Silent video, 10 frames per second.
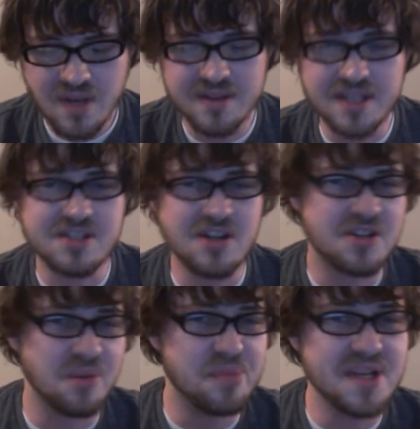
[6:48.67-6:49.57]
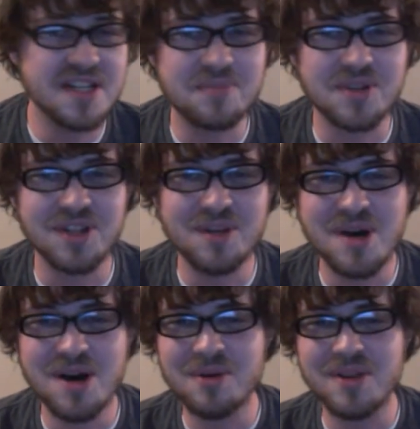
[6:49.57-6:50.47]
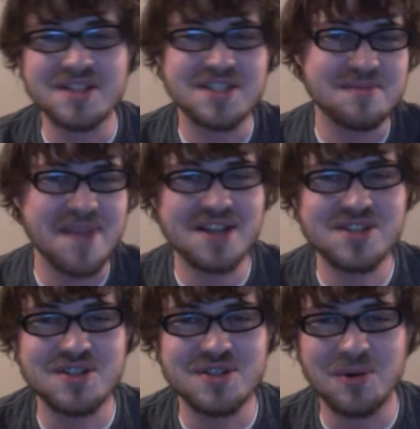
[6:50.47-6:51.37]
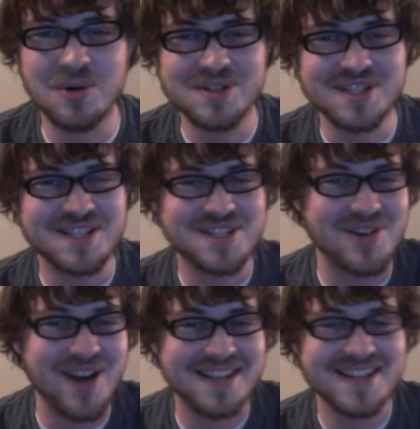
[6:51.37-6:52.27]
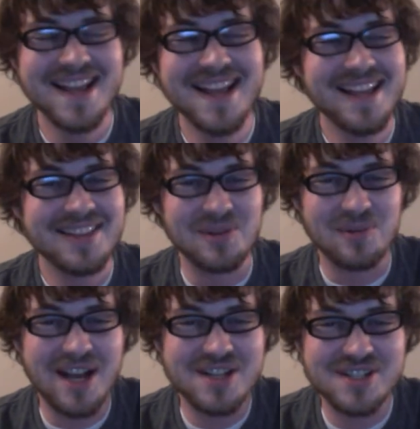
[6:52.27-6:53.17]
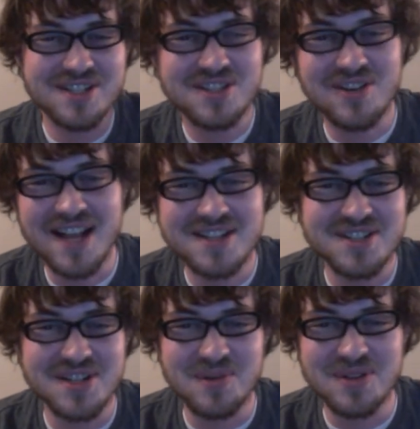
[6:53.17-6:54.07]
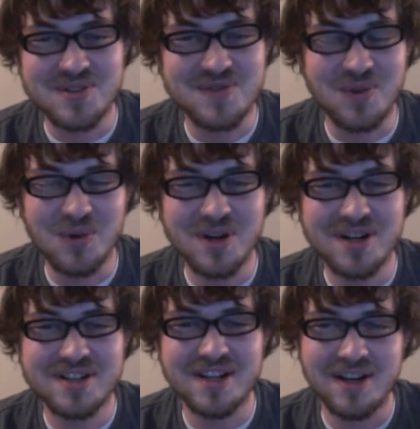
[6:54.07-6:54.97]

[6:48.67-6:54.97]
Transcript: They start to beat up the limo. They smash the doors. The Raja scratches it with his fork.